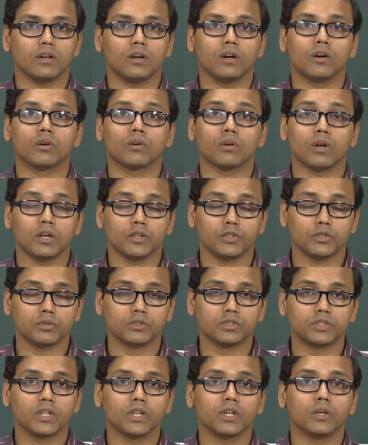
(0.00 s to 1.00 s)
or I should
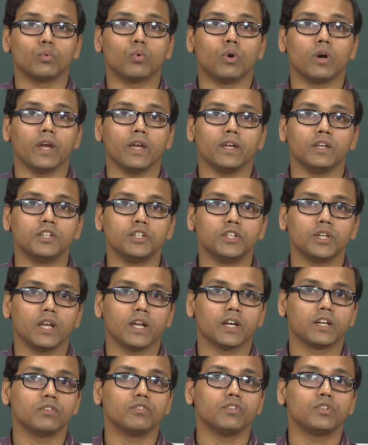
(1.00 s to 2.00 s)
say initial
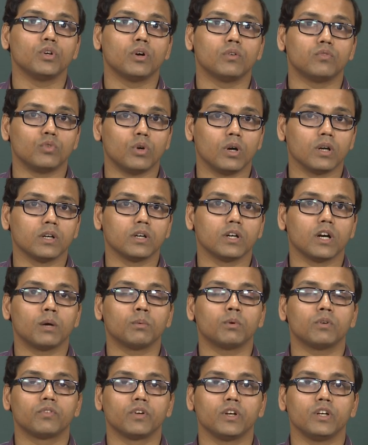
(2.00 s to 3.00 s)
activity of 1 gram
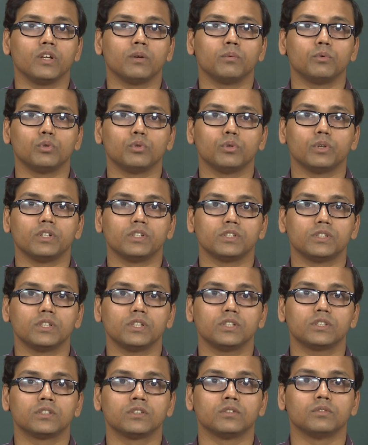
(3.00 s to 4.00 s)
of radium
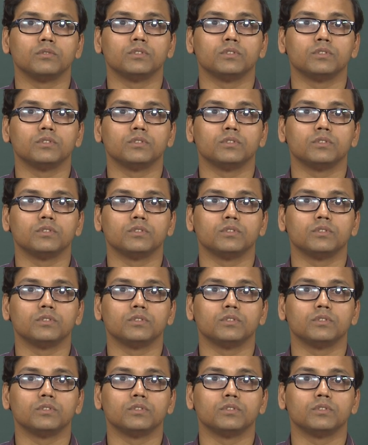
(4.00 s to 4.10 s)
226